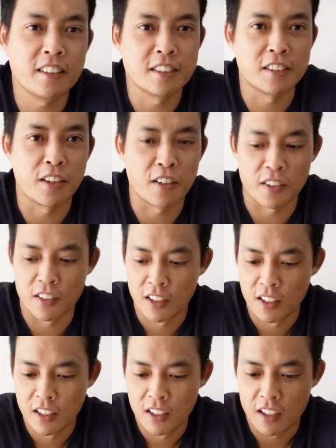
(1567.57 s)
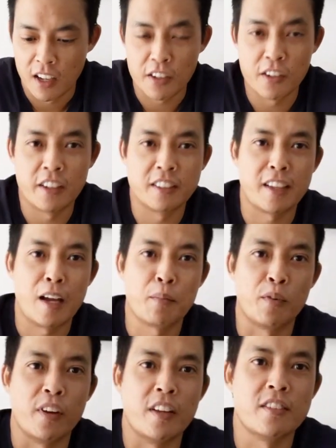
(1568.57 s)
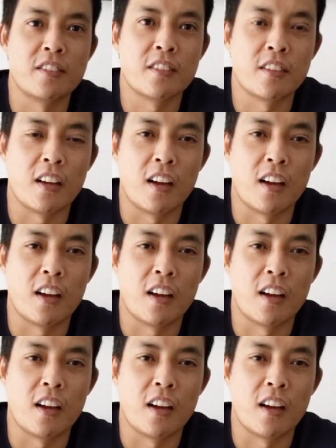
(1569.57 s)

So a good example is